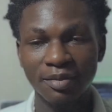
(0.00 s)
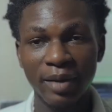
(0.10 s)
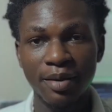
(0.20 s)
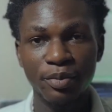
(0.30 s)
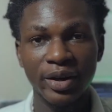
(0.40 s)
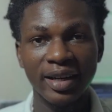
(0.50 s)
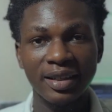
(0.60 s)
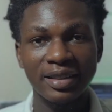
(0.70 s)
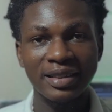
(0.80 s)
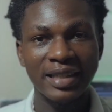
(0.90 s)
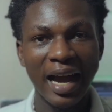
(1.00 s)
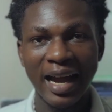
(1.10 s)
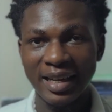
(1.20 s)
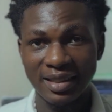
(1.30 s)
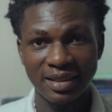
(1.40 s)
in my brain
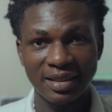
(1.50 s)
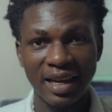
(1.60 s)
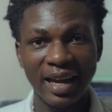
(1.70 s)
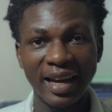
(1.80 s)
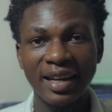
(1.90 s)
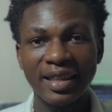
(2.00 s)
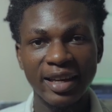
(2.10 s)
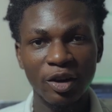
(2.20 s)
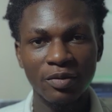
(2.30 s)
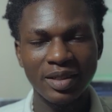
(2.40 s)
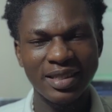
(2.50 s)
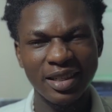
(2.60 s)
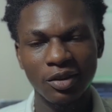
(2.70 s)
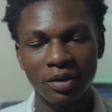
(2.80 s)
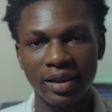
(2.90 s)
dies and I can't think of a
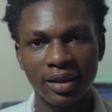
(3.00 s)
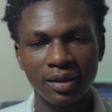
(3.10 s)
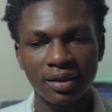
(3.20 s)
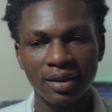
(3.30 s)
single thing.